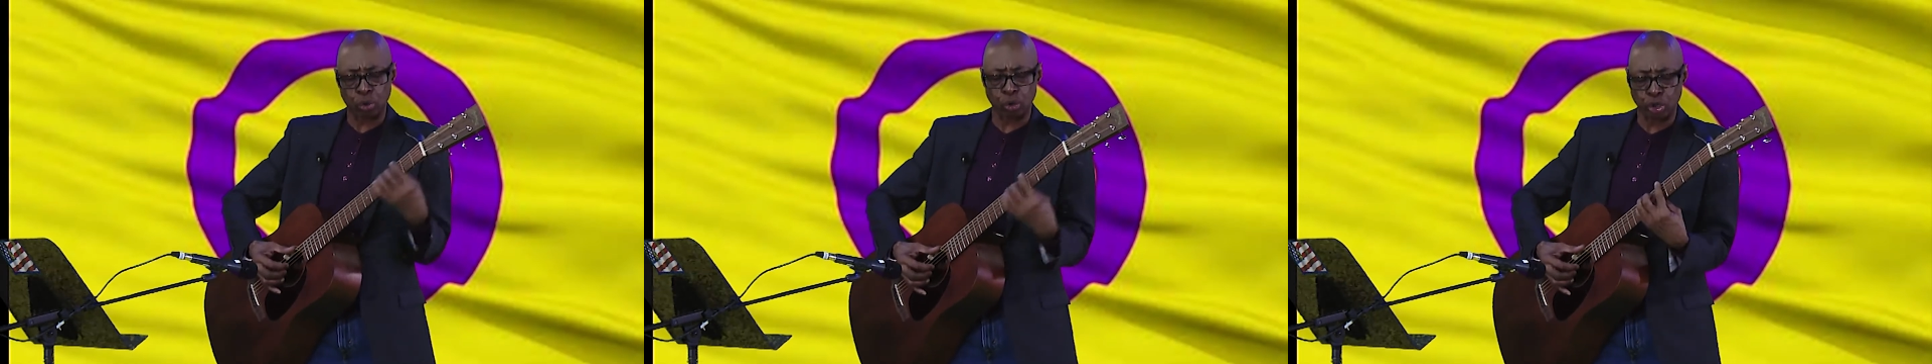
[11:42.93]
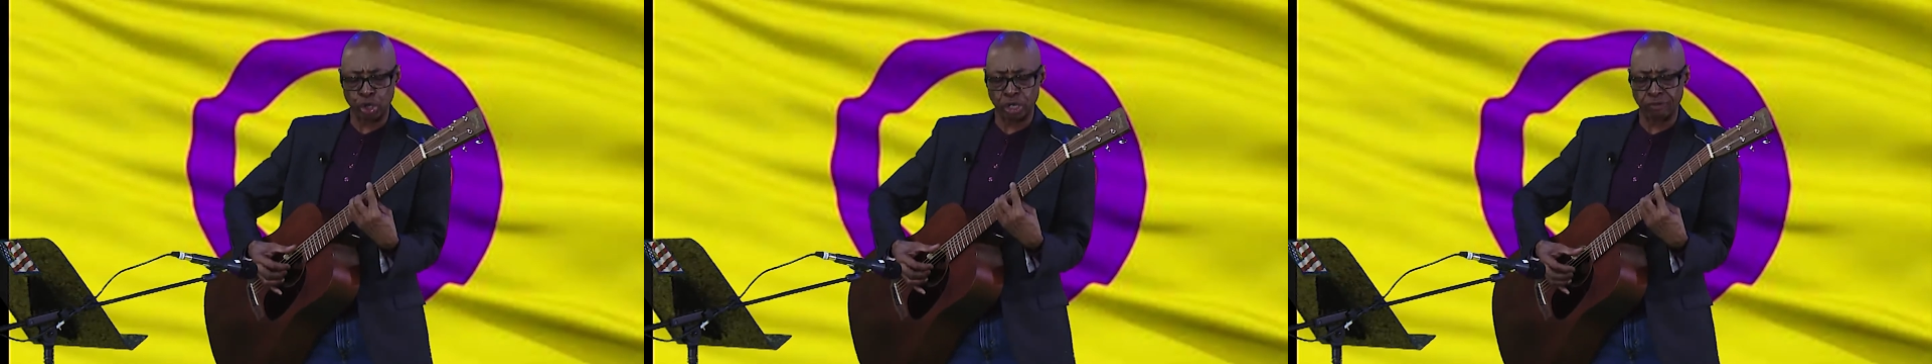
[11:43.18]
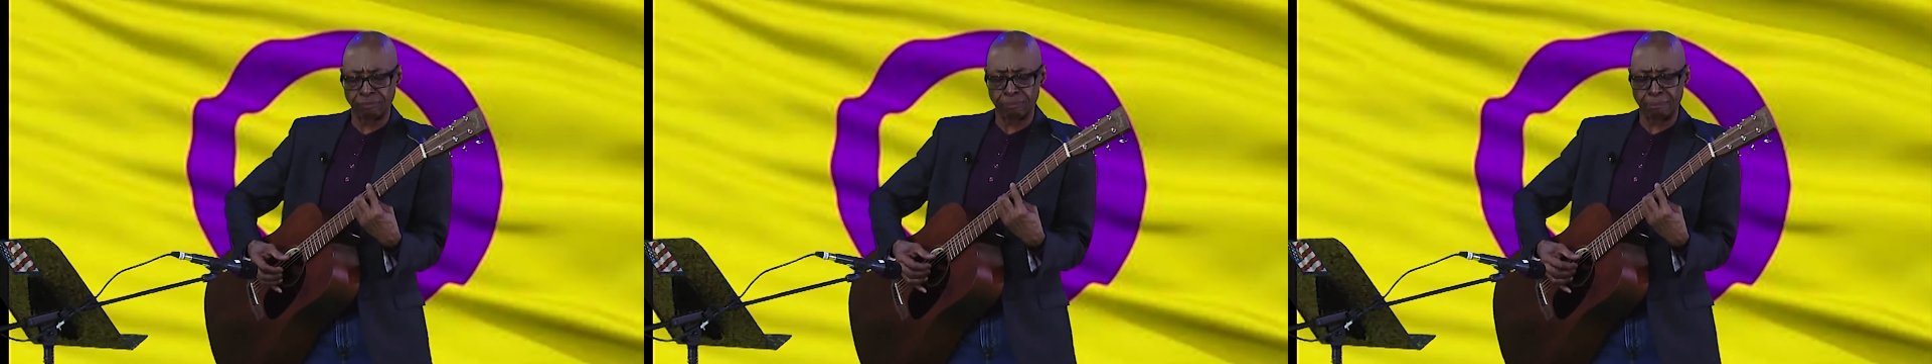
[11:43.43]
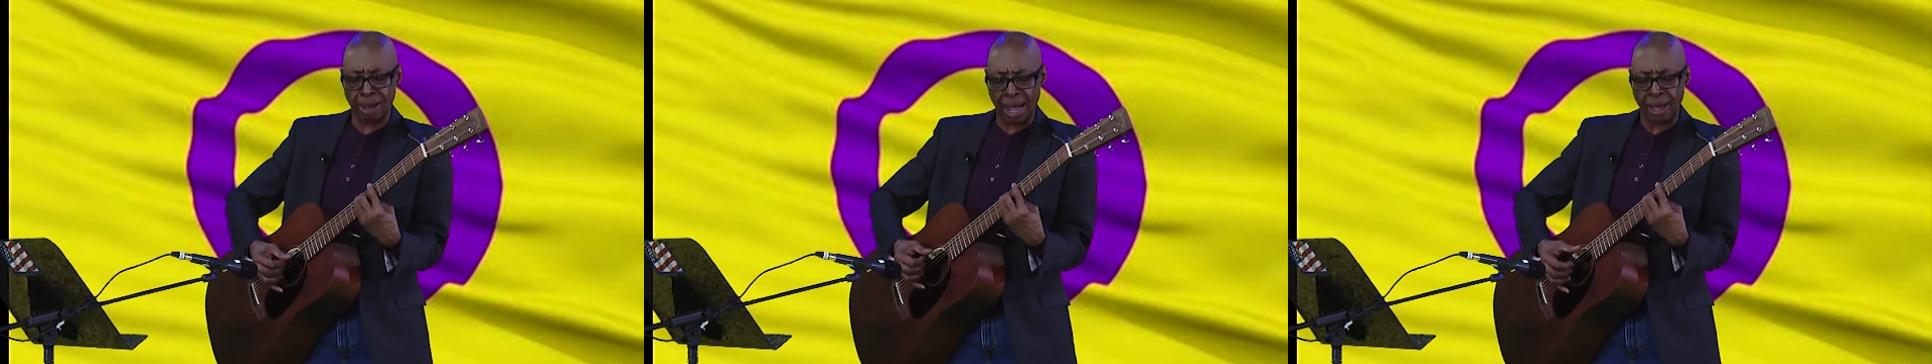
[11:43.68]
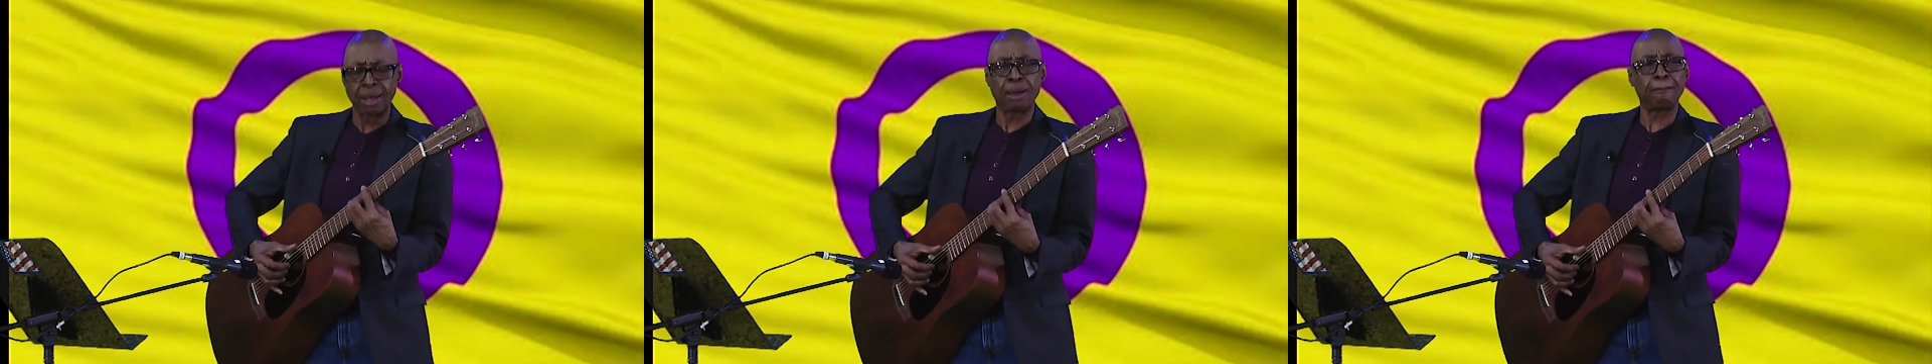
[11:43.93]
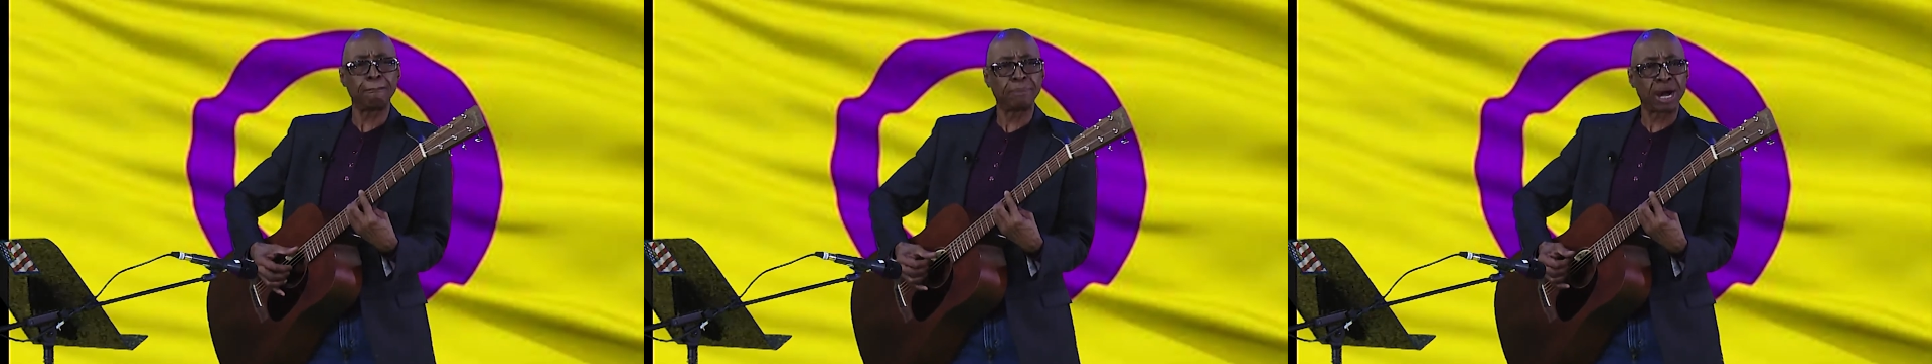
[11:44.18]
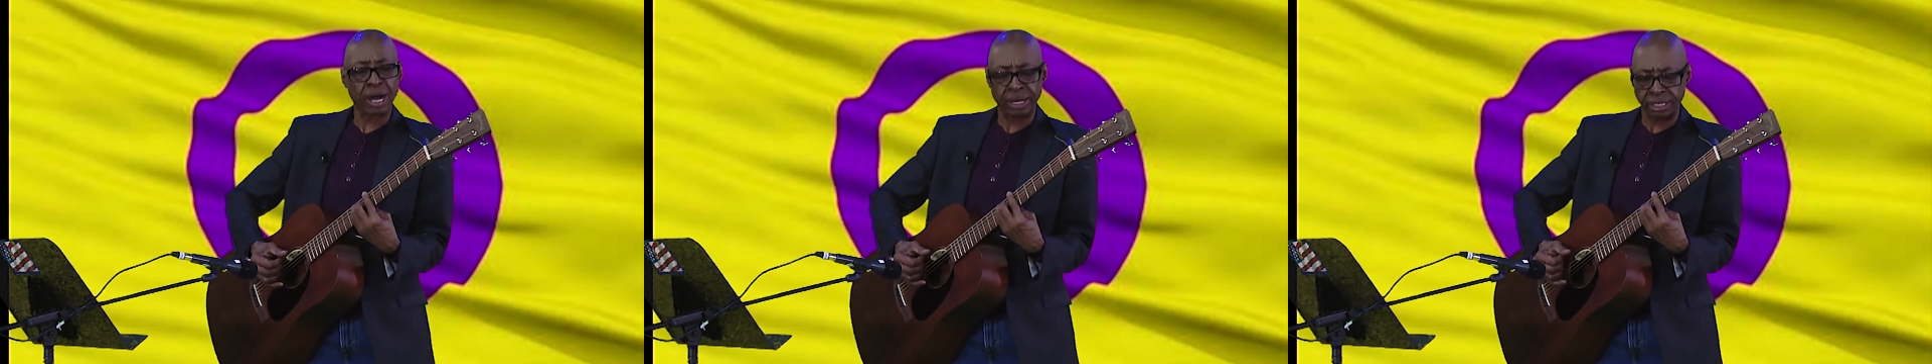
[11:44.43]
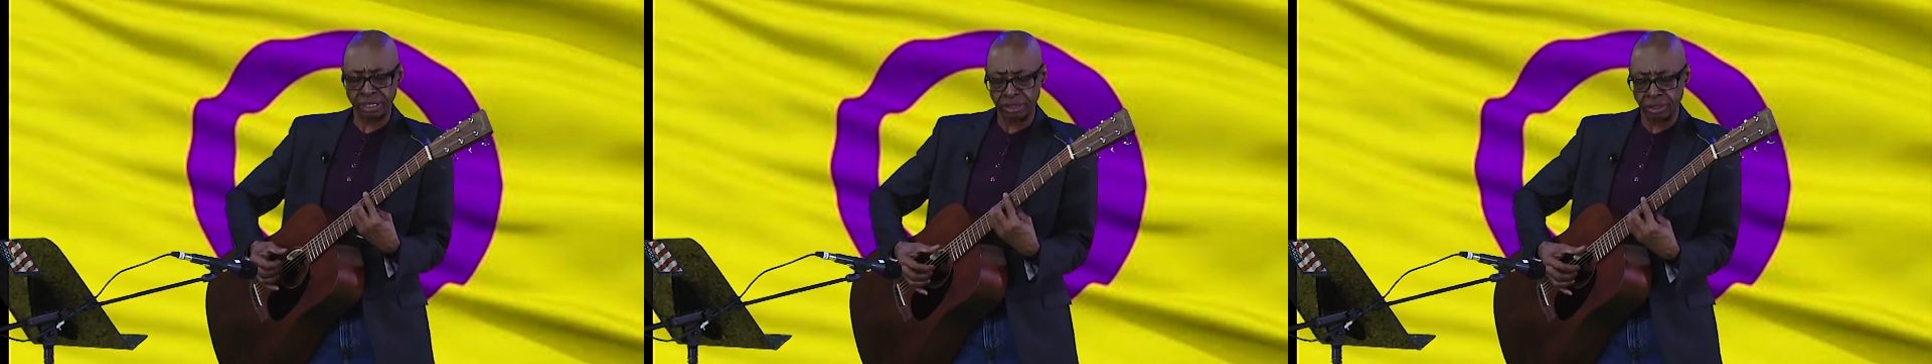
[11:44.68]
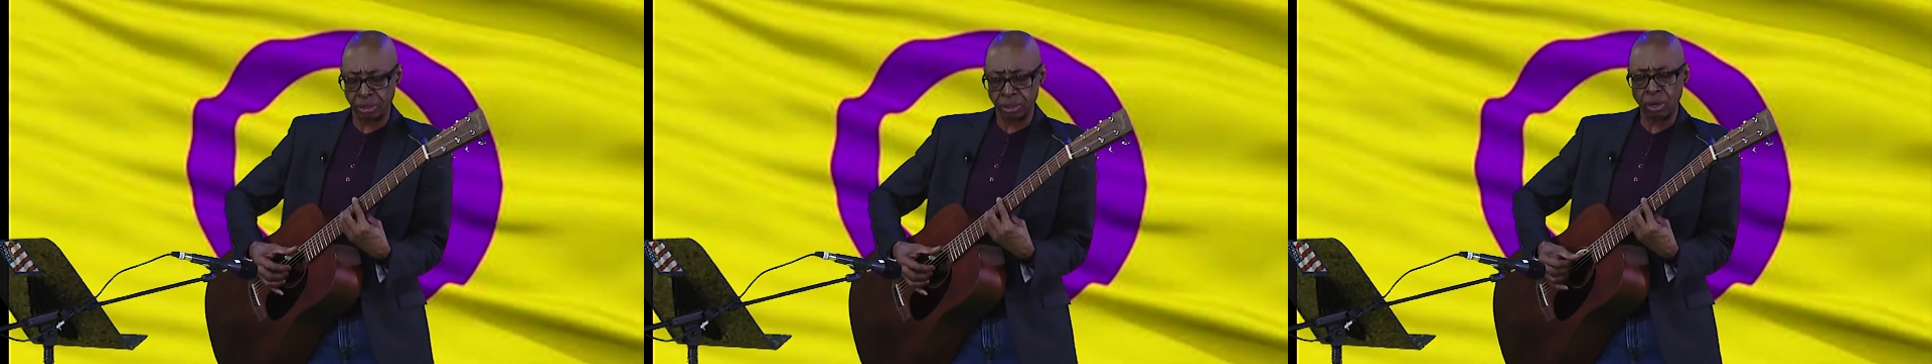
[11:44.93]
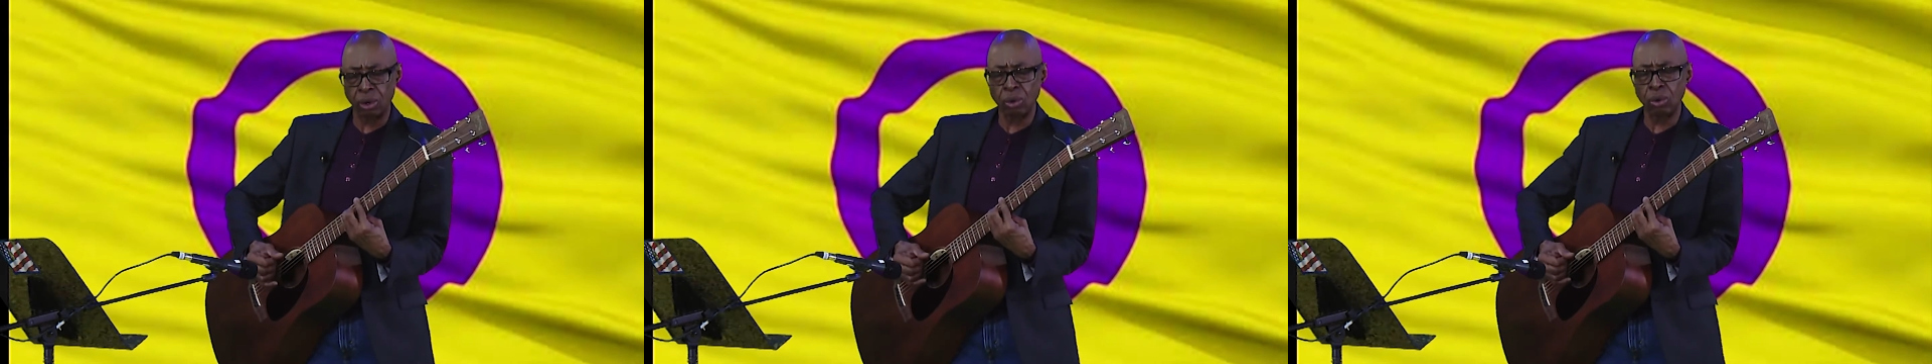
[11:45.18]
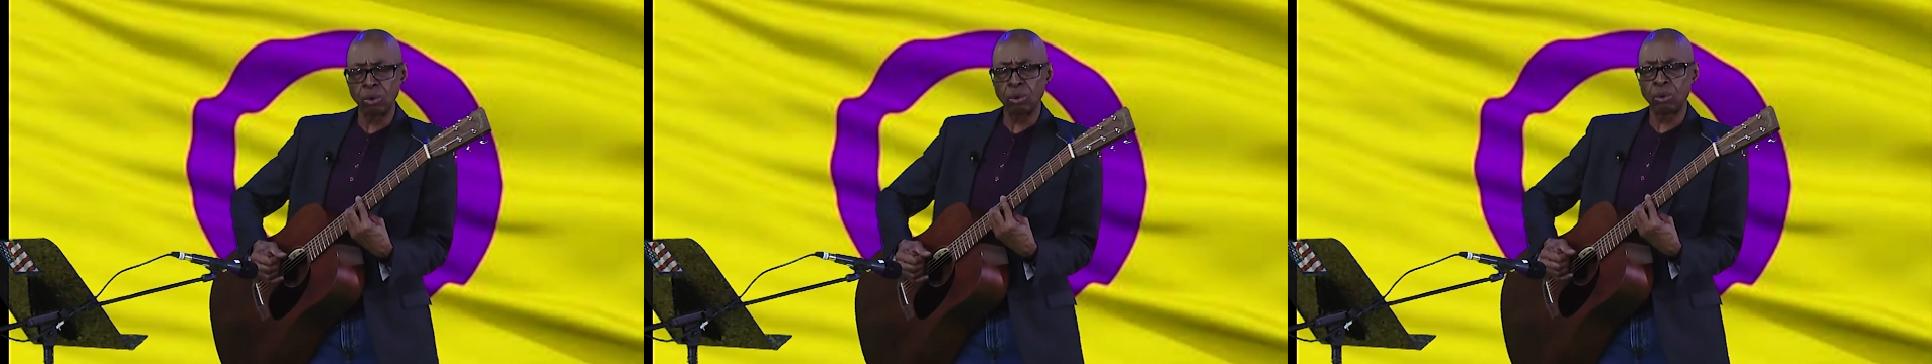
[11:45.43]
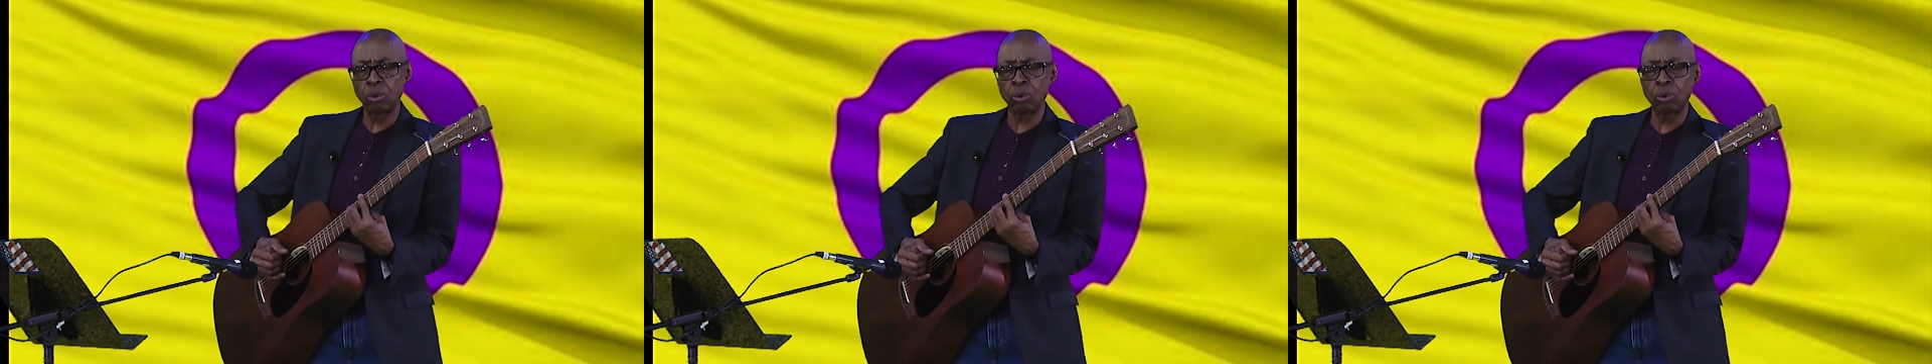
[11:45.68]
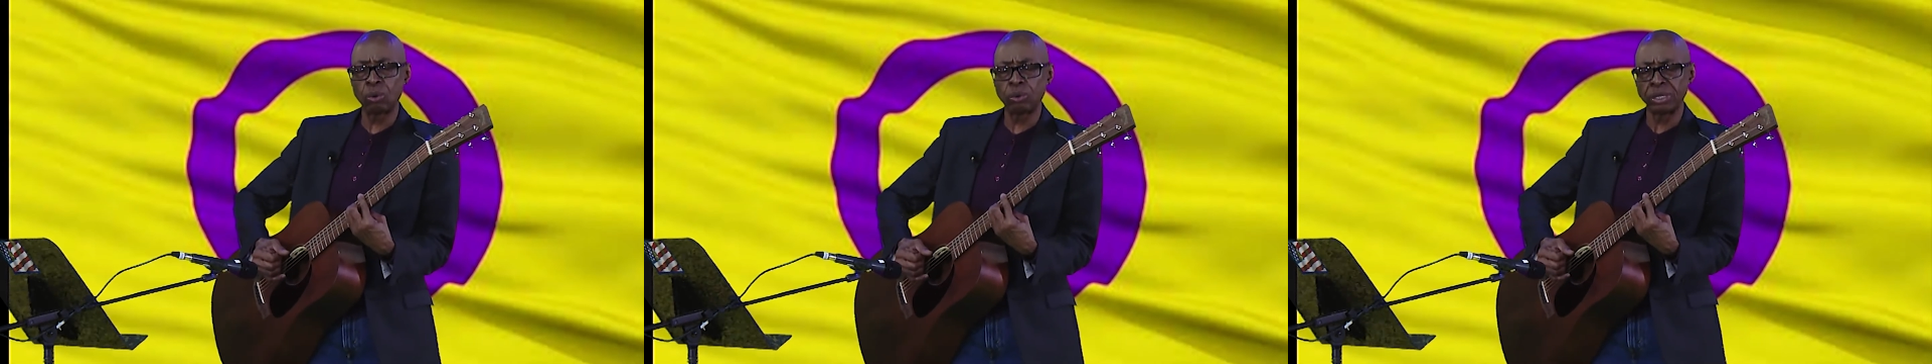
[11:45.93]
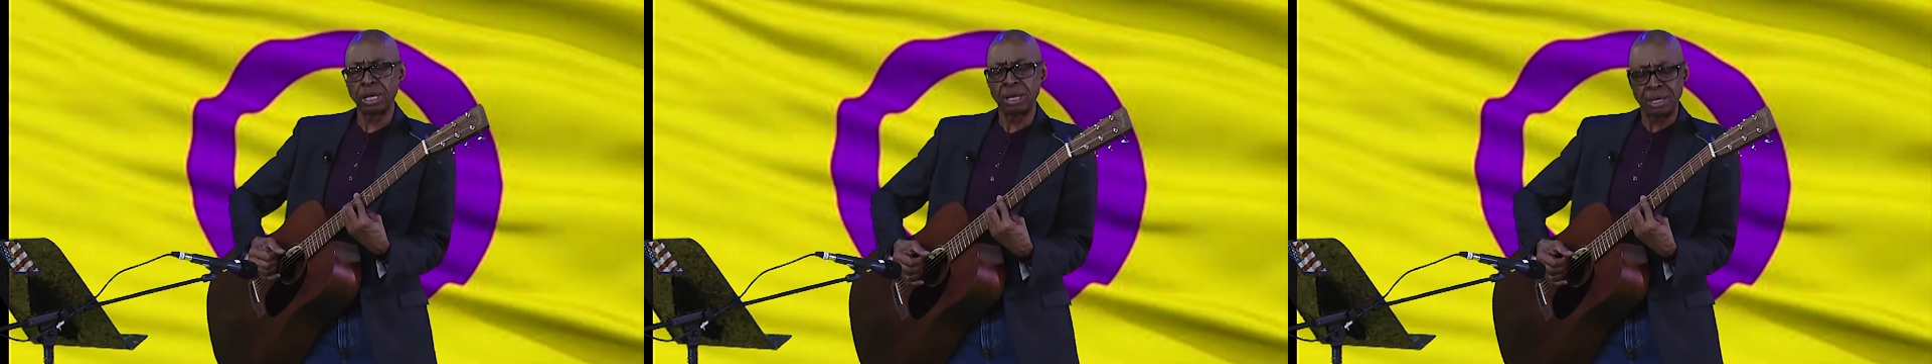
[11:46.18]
leave my body alone.